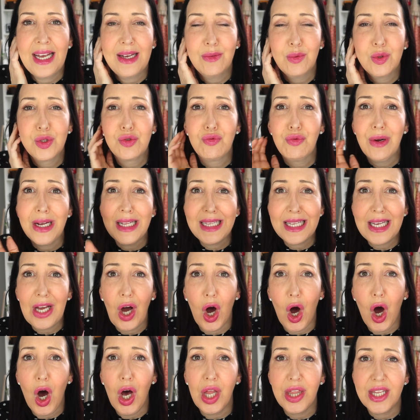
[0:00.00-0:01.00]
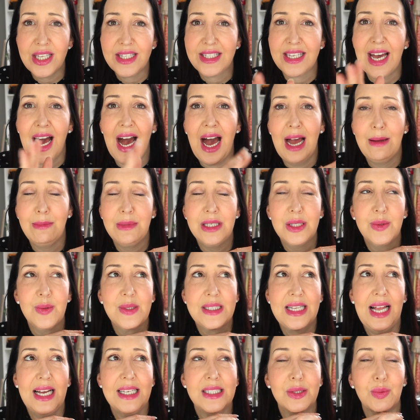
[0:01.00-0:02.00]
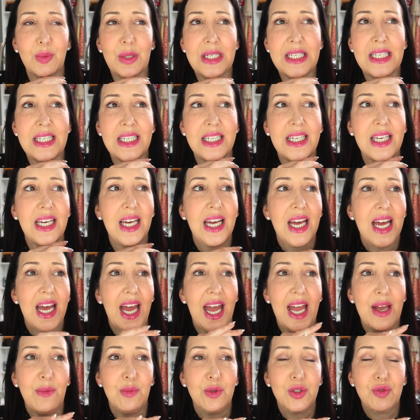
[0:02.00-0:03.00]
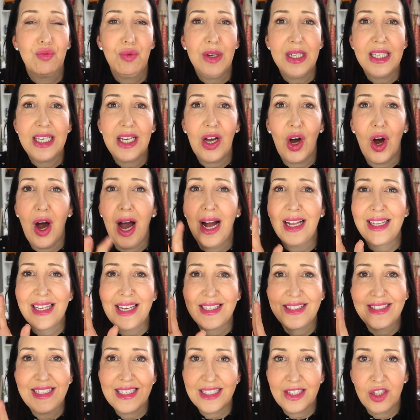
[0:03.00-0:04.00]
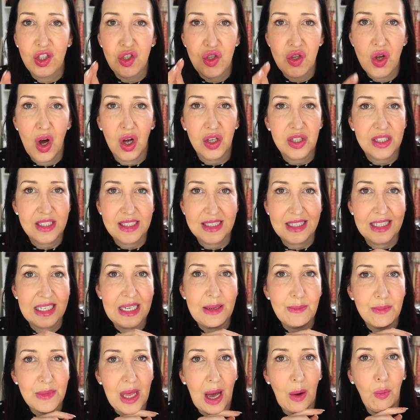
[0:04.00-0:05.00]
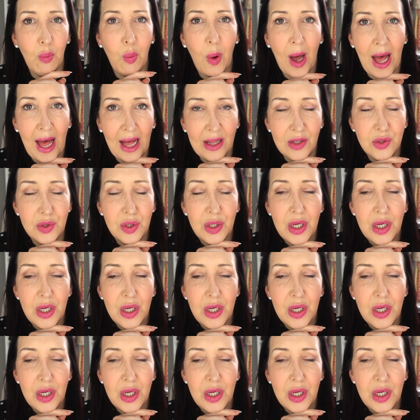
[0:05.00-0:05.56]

It was really hot at the time, this was last week, it was really hot and I did not sleep that well.